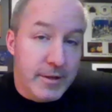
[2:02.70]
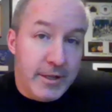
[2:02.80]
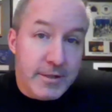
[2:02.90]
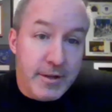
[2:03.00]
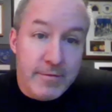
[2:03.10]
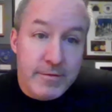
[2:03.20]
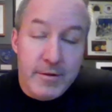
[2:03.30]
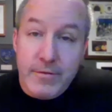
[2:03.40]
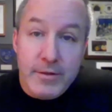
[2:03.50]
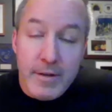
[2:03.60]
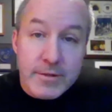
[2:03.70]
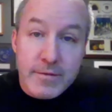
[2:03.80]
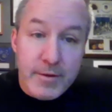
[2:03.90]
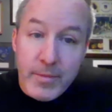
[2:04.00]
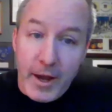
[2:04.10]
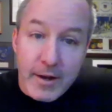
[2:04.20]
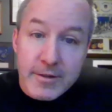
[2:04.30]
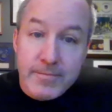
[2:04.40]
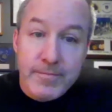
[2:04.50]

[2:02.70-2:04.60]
things have different levels of impact.